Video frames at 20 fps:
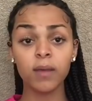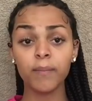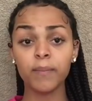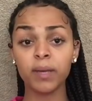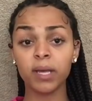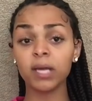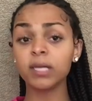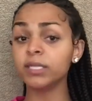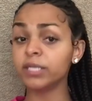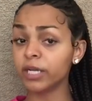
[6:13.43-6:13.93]

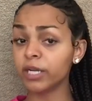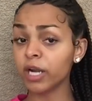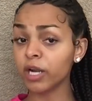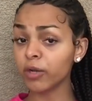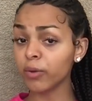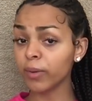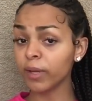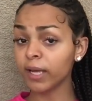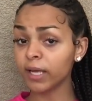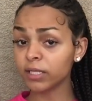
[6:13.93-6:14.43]
because they're not
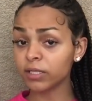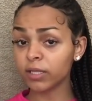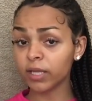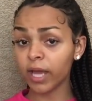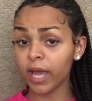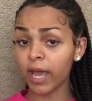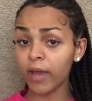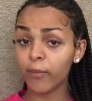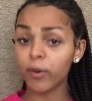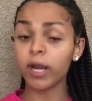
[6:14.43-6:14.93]
doing it, so they
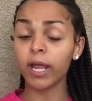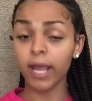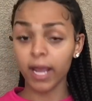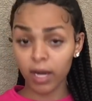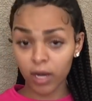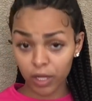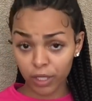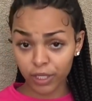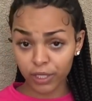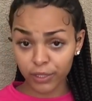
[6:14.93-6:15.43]
hate want to
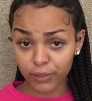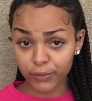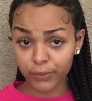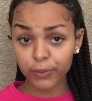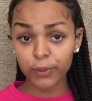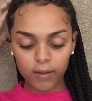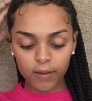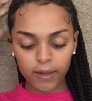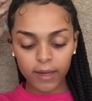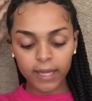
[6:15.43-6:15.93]
hate on
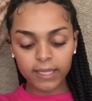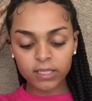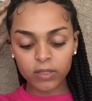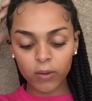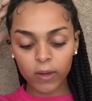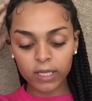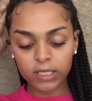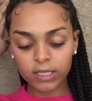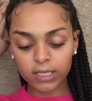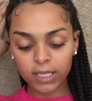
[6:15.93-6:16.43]
you. The next
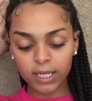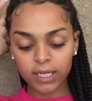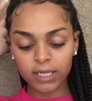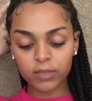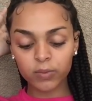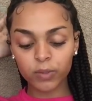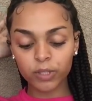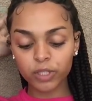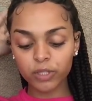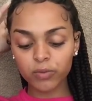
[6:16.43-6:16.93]
question
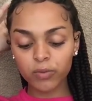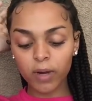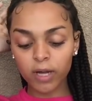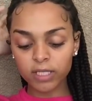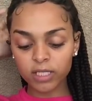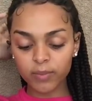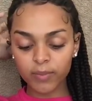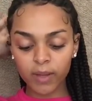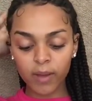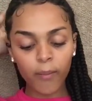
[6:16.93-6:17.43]
is, would you
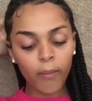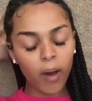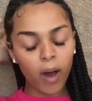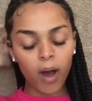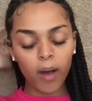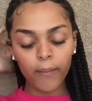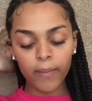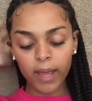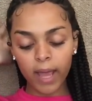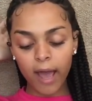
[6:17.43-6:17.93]
want to be a
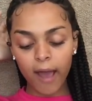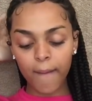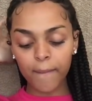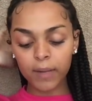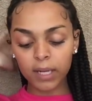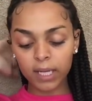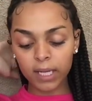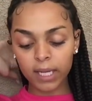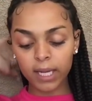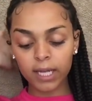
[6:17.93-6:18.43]
mom and how
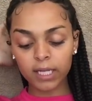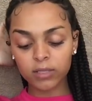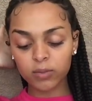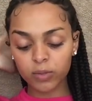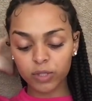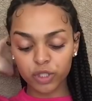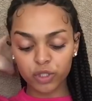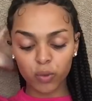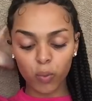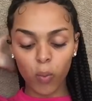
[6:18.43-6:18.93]
many kids
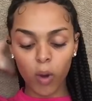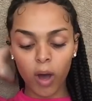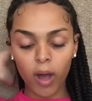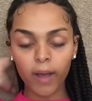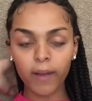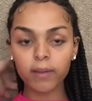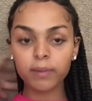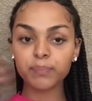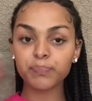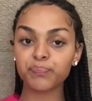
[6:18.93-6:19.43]
would you
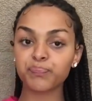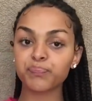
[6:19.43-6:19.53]
want?